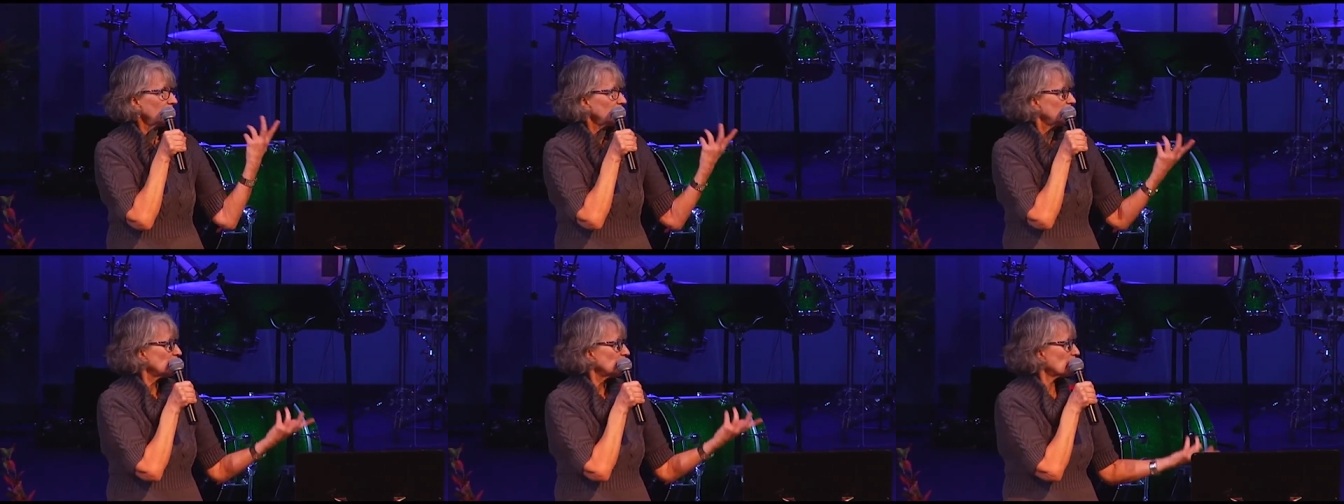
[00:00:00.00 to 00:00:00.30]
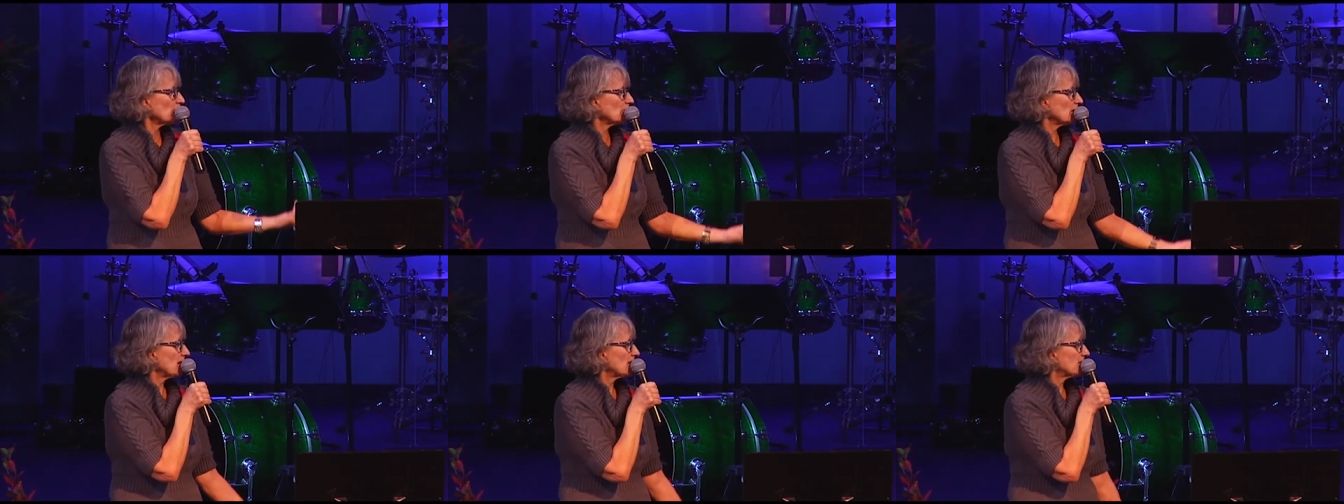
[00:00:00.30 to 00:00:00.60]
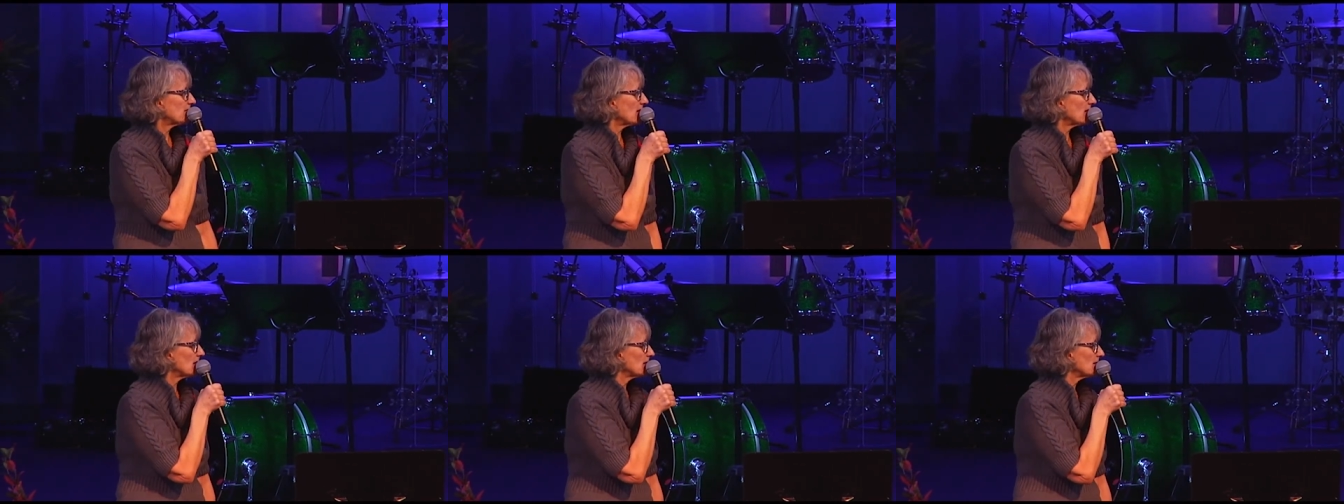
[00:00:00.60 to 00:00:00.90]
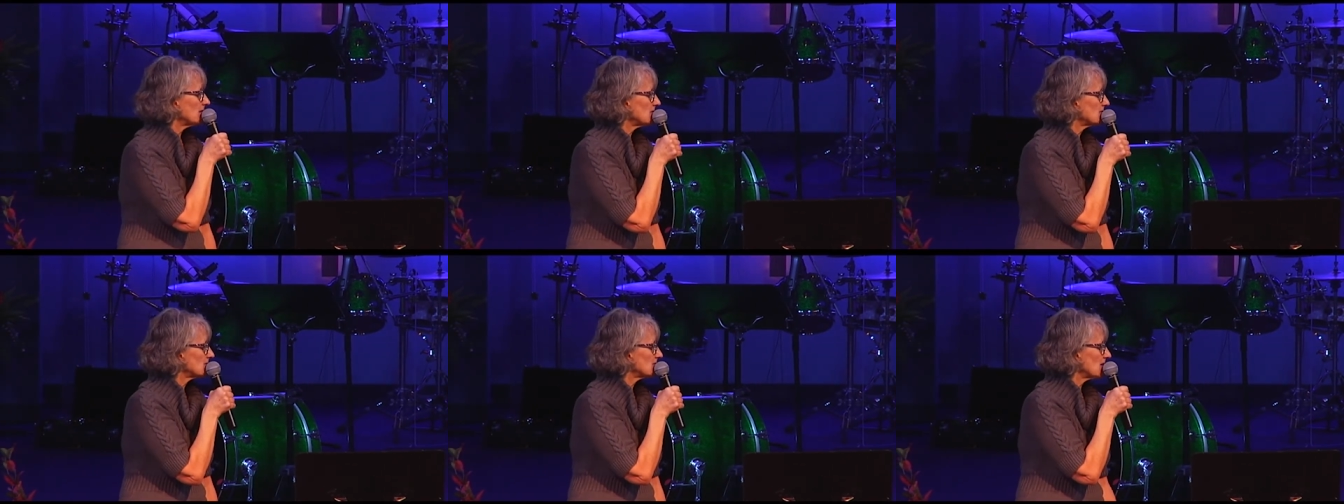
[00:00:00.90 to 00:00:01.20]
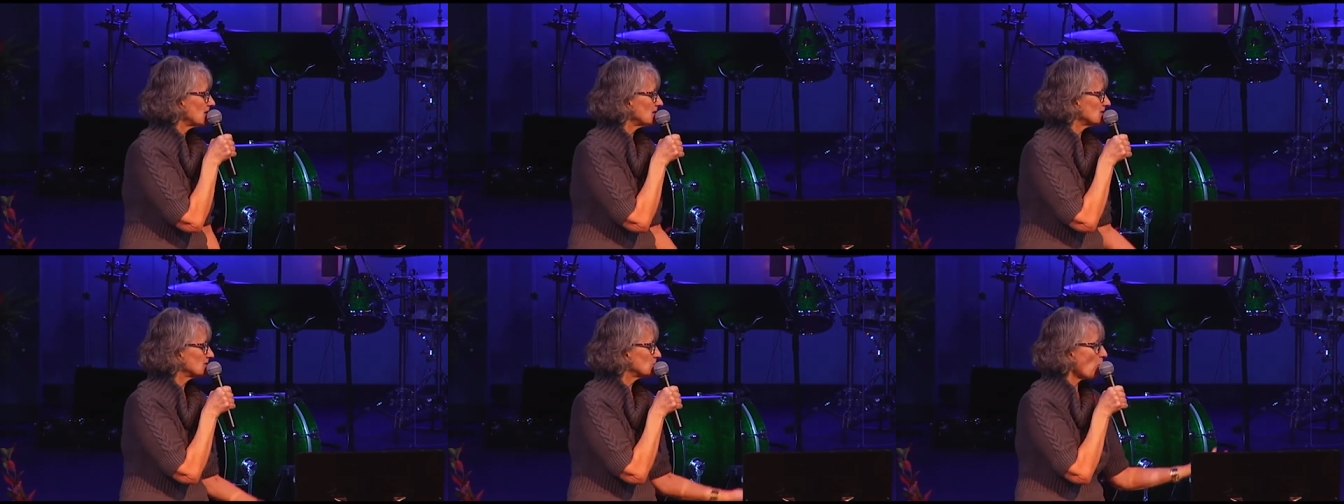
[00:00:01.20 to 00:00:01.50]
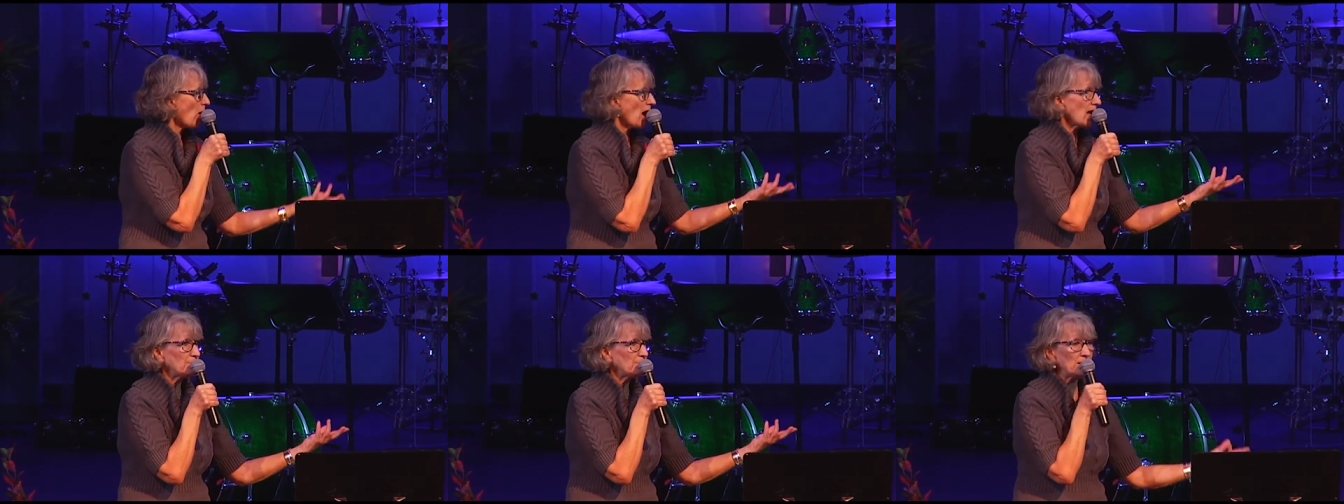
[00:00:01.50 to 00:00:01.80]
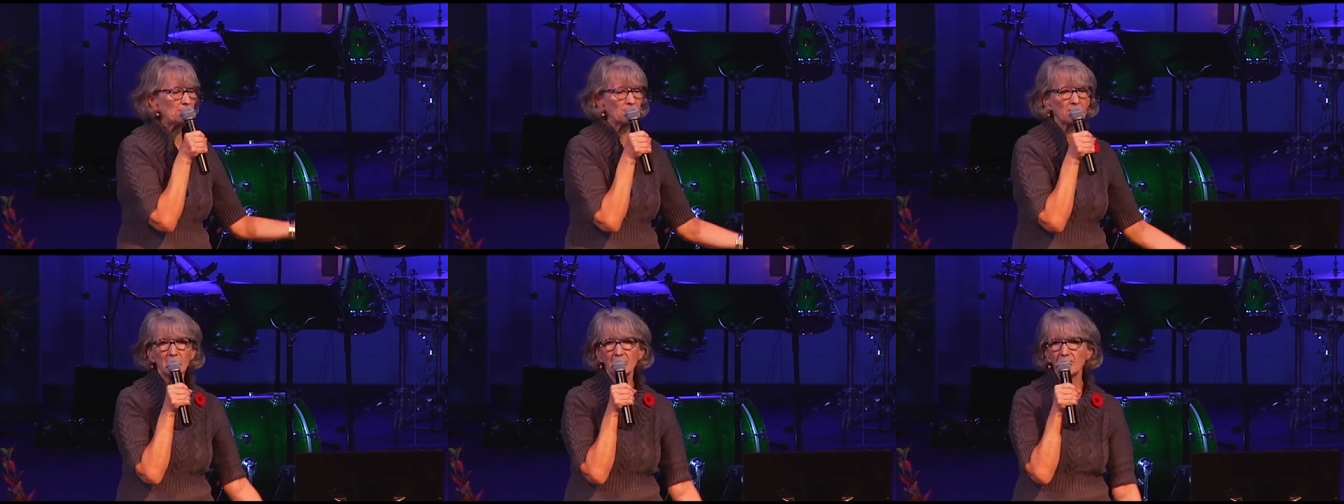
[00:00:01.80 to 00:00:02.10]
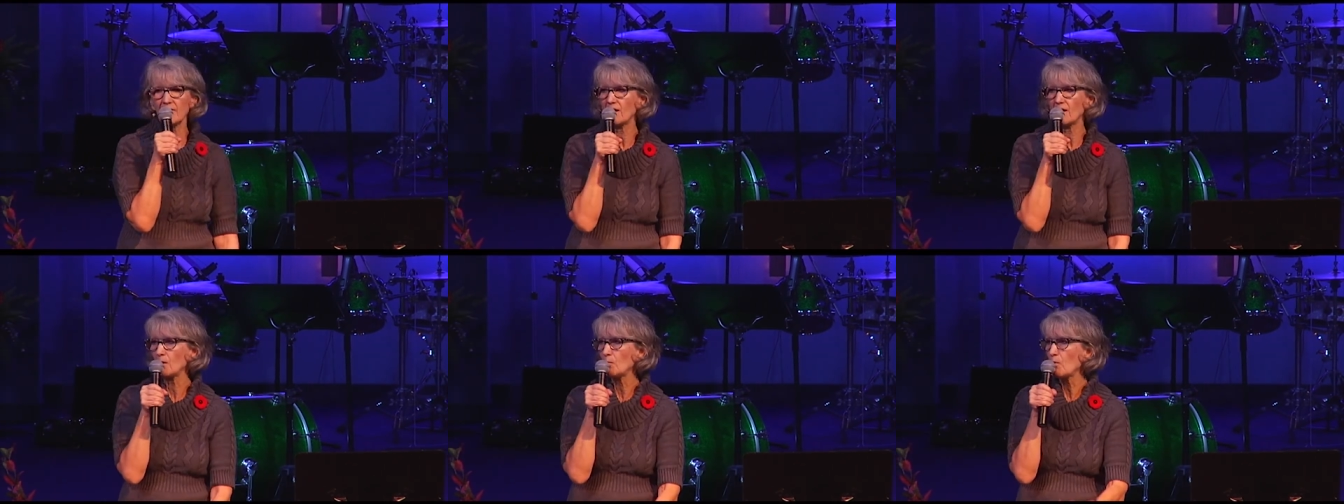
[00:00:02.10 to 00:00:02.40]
you don't really think of these things, why people are there,